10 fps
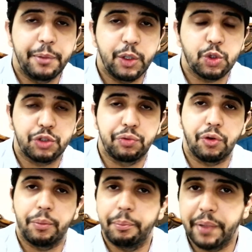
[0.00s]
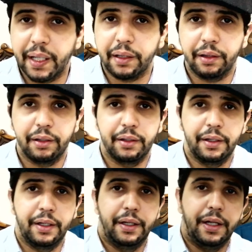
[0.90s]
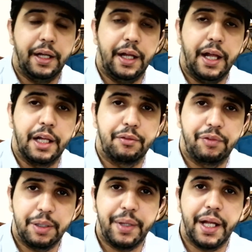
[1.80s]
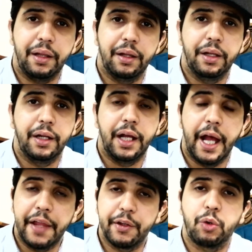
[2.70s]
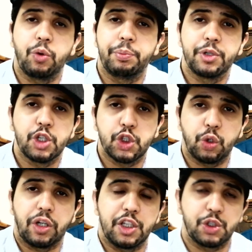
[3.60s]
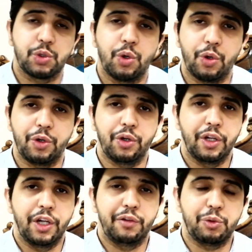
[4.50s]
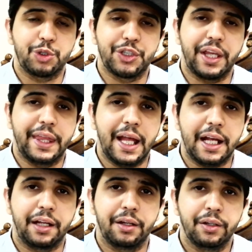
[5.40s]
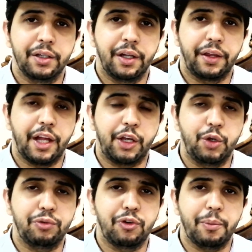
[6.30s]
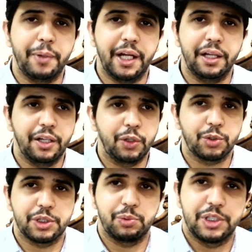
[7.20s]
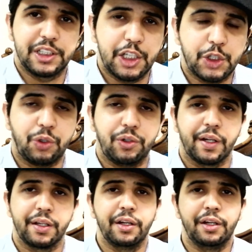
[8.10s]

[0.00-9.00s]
used for male and female and the group. Shukran. So if you want to say thank you for male, you will say shukran.